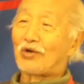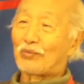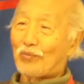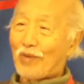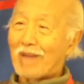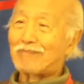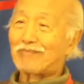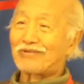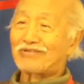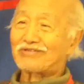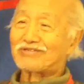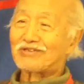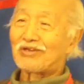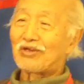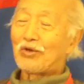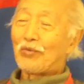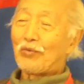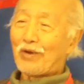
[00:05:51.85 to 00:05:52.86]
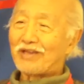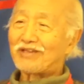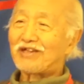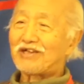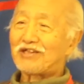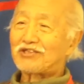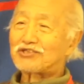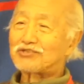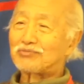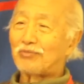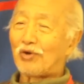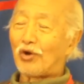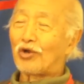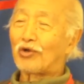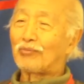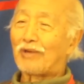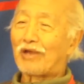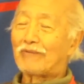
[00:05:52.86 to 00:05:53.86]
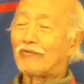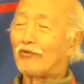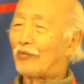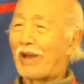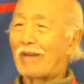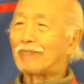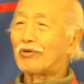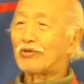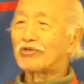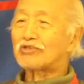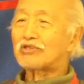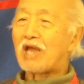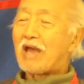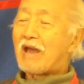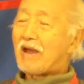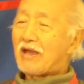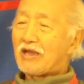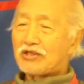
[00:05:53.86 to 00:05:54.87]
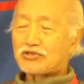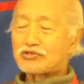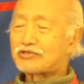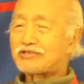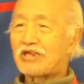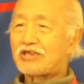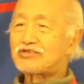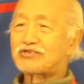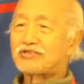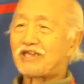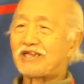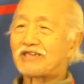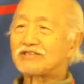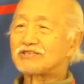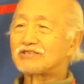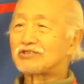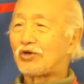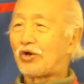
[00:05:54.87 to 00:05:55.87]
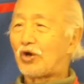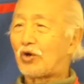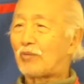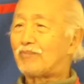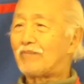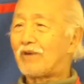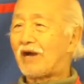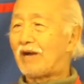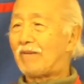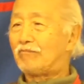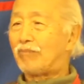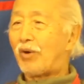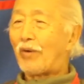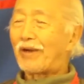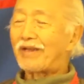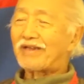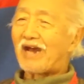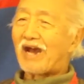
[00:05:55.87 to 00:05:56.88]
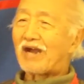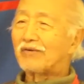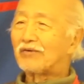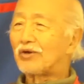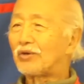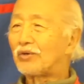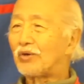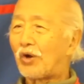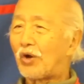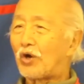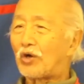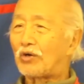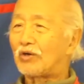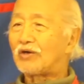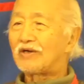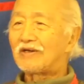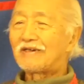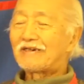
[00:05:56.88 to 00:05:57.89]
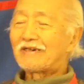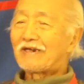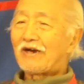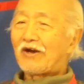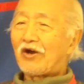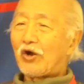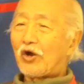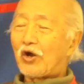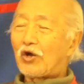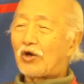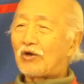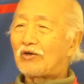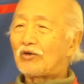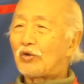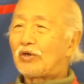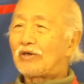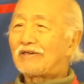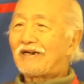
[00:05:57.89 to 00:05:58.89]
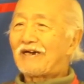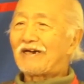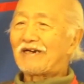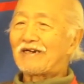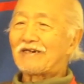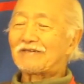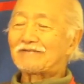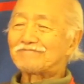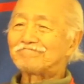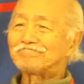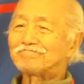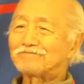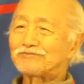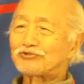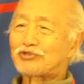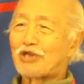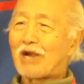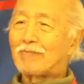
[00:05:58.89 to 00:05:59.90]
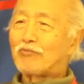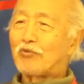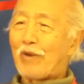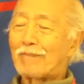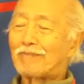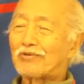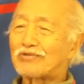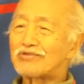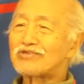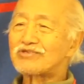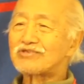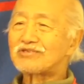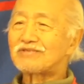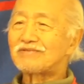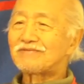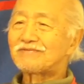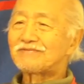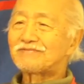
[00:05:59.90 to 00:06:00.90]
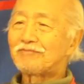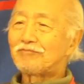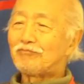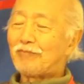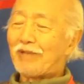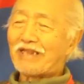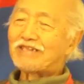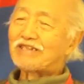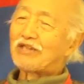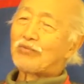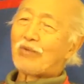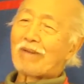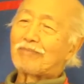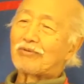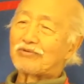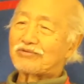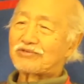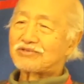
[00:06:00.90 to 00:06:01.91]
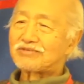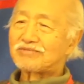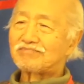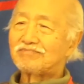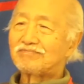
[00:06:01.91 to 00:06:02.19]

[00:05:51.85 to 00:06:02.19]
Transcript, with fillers: on weapons, whether it's small weapons, st sticks, or uh, bow and arrow, or, or uh, sharp weapons, bladed weapons.